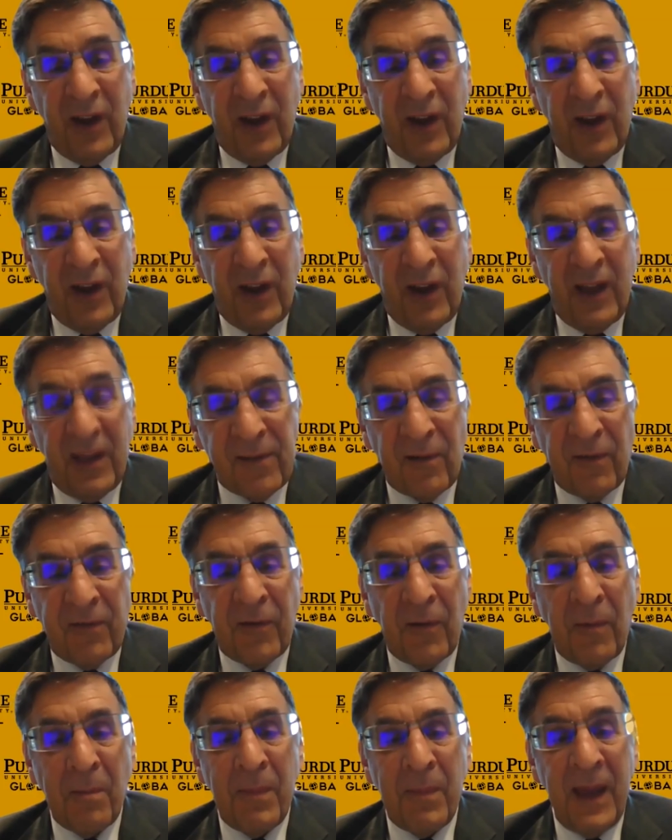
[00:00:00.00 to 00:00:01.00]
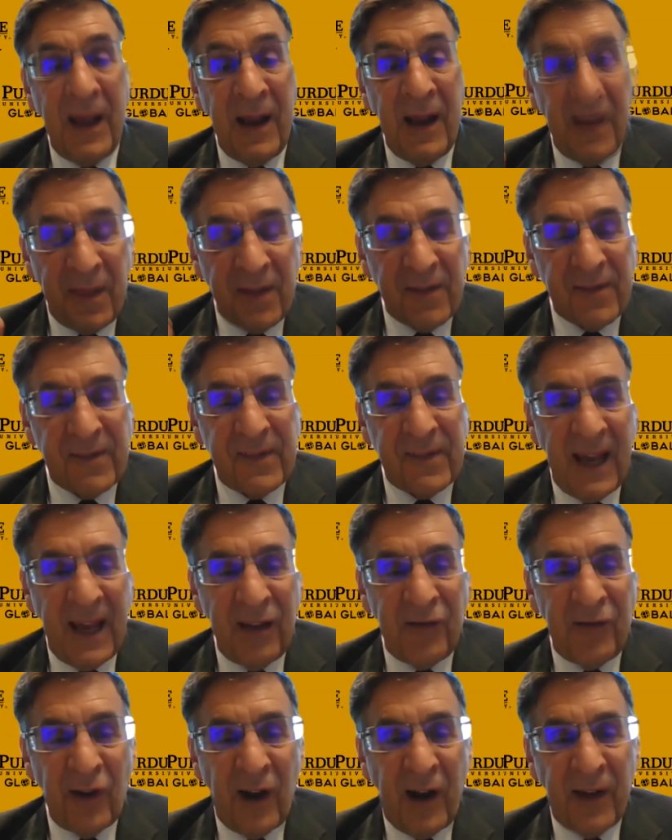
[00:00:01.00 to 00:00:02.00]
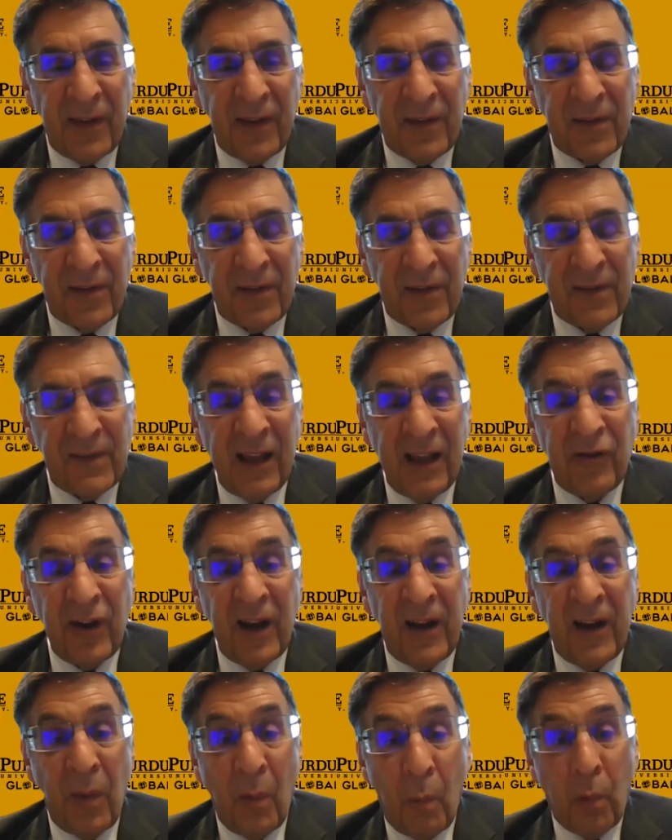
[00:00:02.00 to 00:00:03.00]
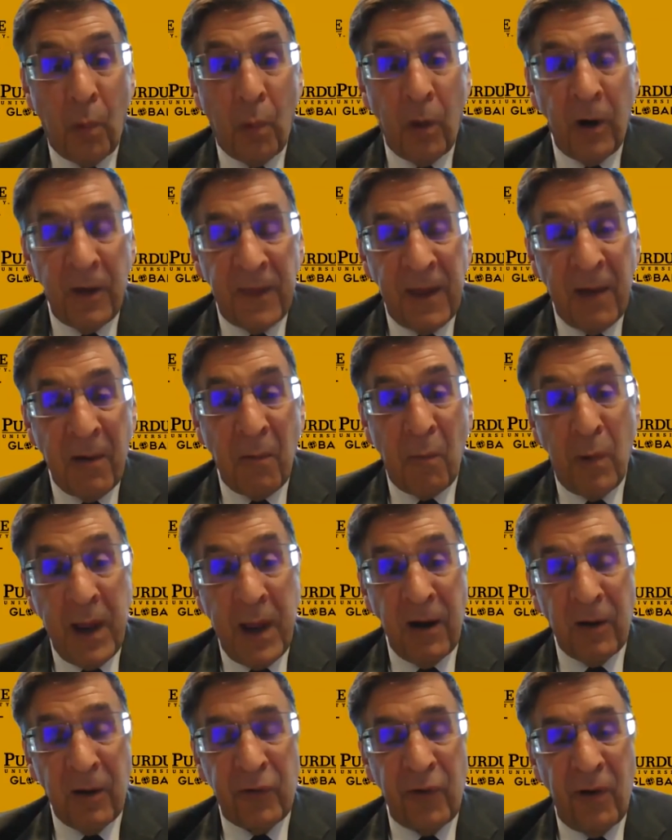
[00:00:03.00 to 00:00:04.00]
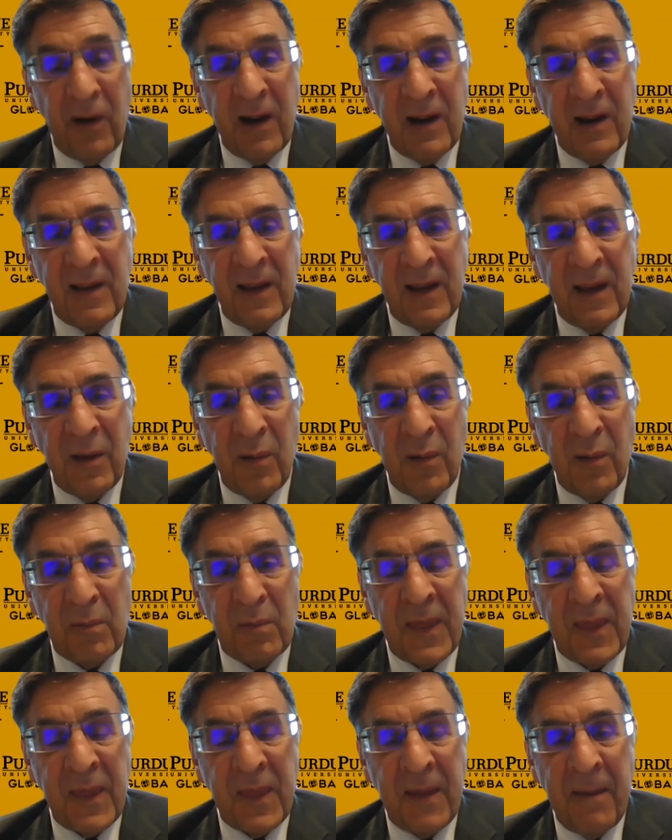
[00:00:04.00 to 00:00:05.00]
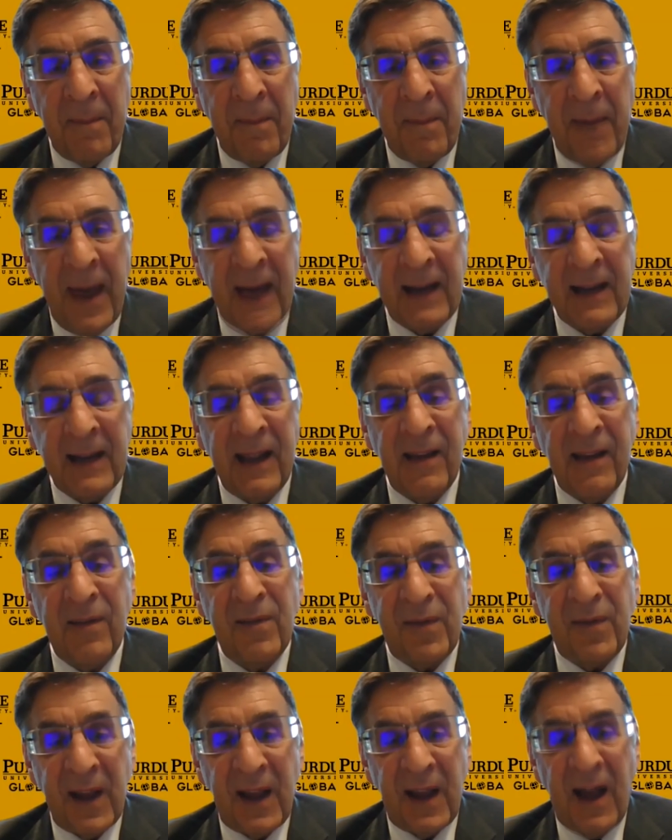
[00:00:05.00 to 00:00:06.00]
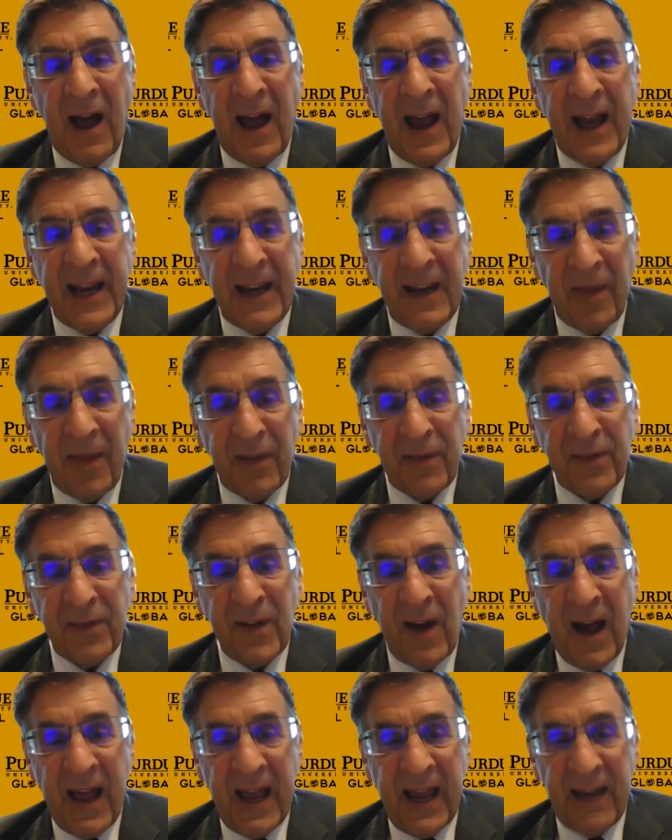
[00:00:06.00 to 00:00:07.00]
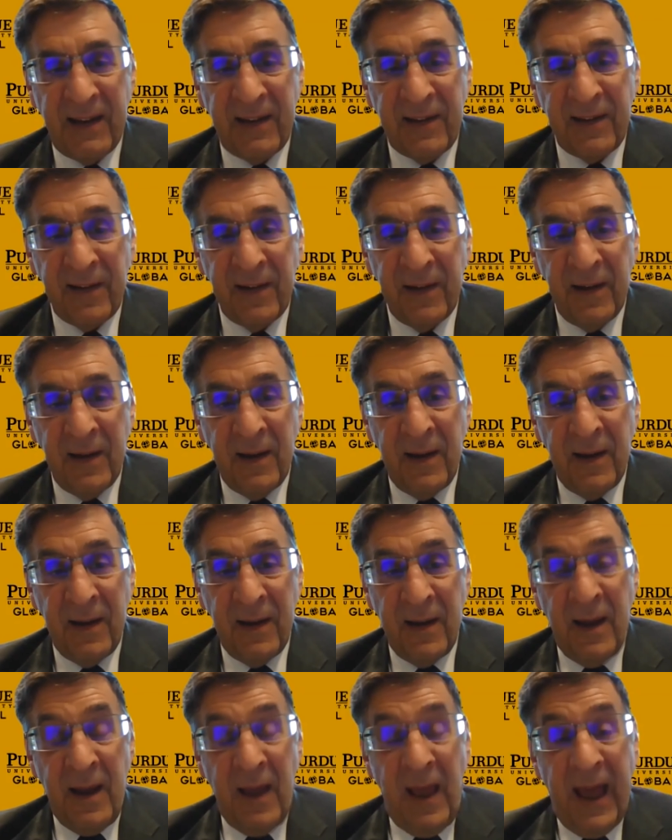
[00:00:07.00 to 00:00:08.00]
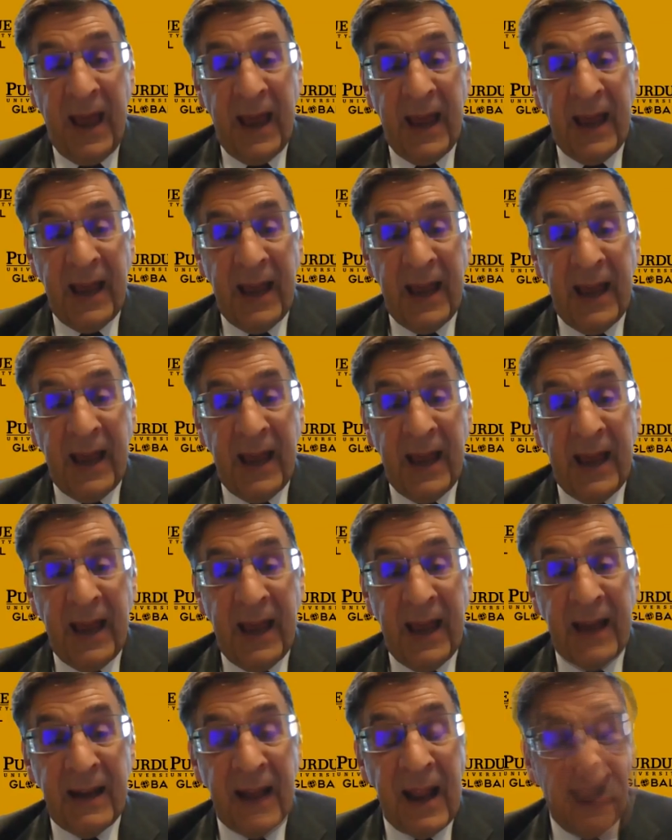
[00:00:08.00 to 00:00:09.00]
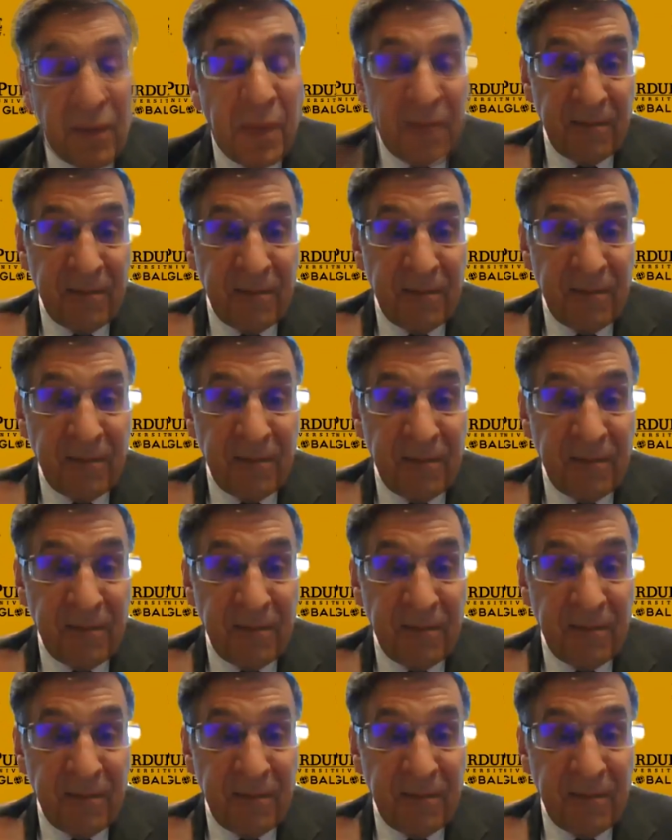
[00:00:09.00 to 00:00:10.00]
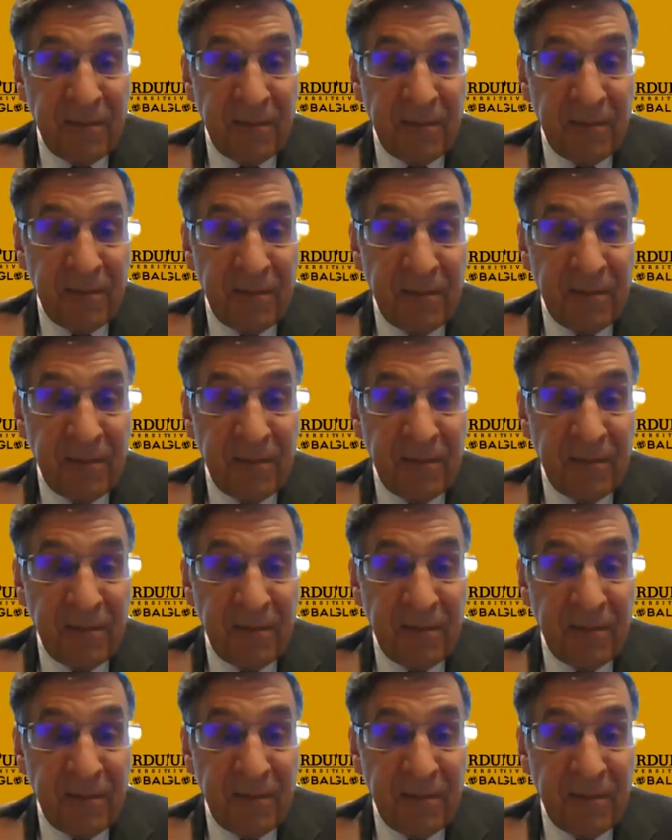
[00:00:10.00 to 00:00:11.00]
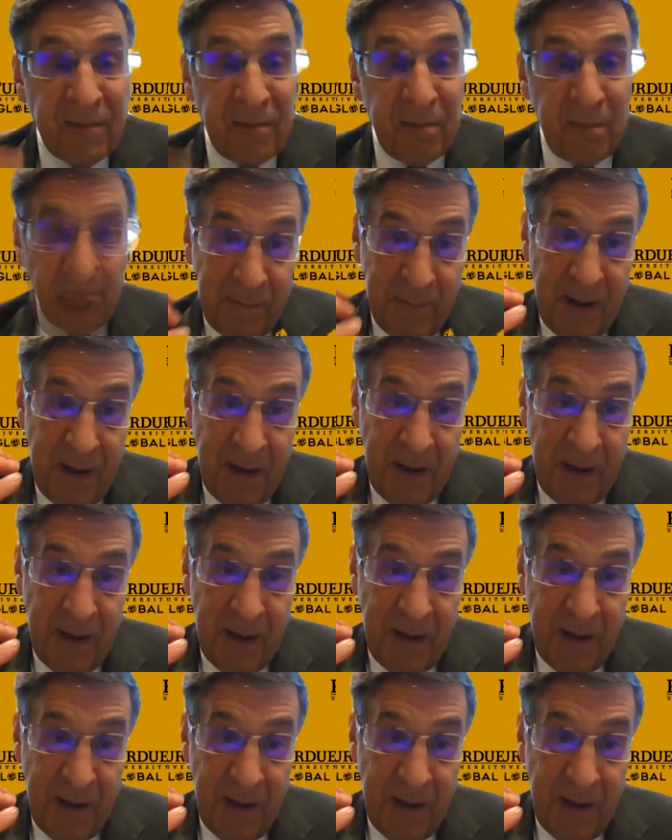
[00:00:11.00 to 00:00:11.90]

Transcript: tries to change the professor from being the sage on the stage, and the word that we are trying to use with impact is the guide on the side. And so this might be